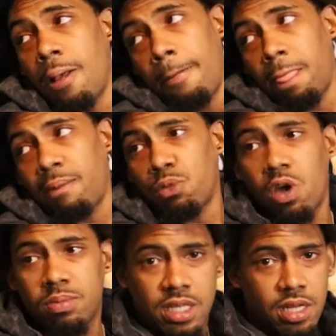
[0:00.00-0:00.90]
Yeah, you know
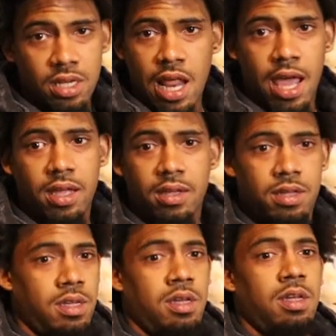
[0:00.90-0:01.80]
what I'm saying? Like
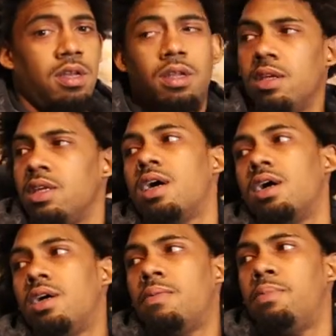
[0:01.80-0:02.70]
y'all homeboys.
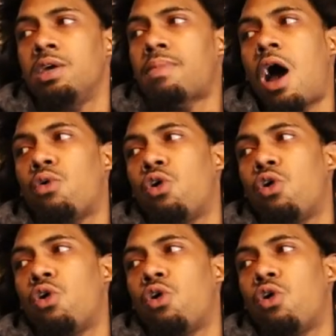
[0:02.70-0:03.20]
Yeah, but he my